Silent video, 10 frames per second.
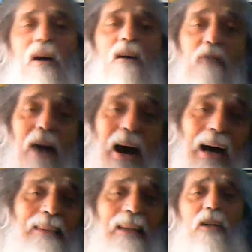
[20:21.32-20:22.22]

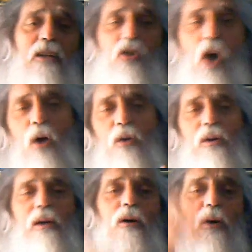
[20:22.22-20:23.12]
that has
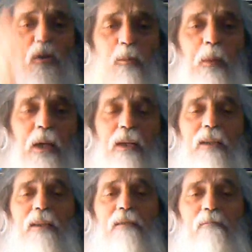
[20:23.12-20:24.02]
to be
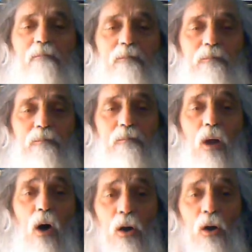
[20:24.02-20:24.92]
valued as
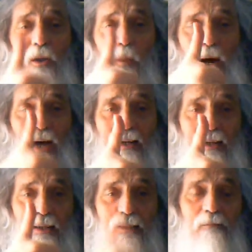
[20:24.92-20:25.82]
0
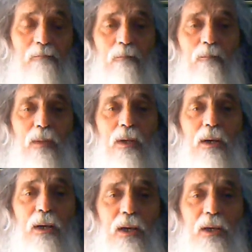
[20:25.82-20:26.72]
unit in the
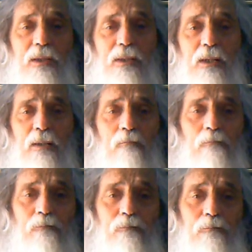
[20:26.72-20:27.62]
year's
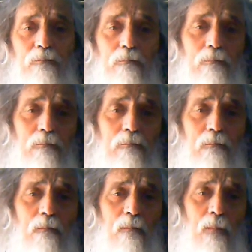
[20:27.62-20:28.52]
unit
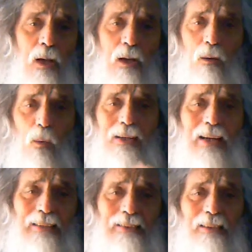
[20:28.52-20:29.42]
the
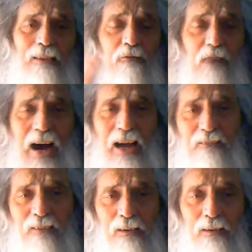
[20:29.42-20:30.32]
month
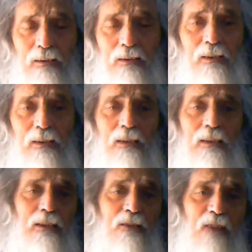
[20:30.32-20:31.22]
12
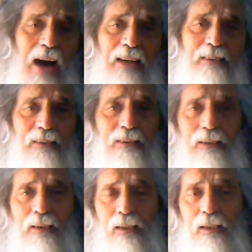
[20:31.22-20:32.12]
and the
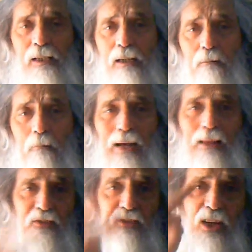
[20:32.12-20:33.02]
percent,
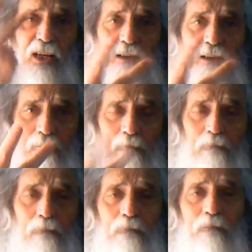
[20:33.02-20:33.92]
and the day
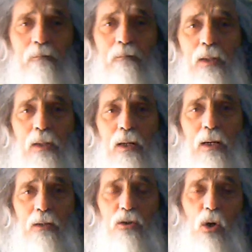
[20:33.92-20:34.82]

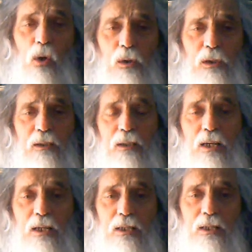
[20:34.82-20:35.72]
25
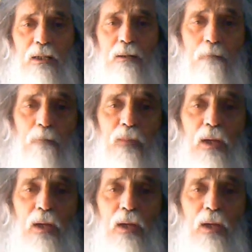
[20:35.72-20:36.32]
in the